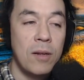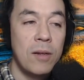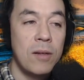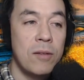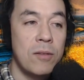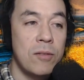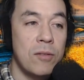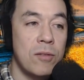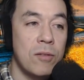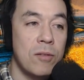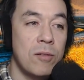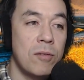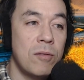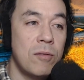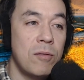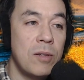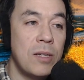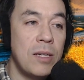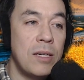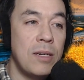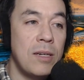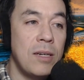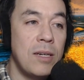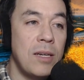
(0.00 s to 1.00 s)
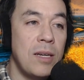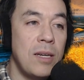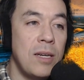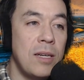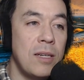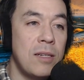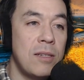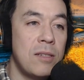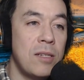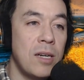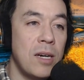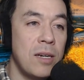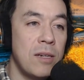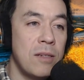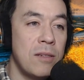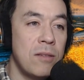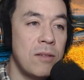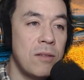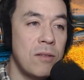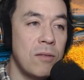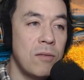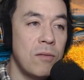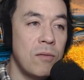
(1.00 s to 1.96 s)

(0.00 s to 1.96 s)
So it does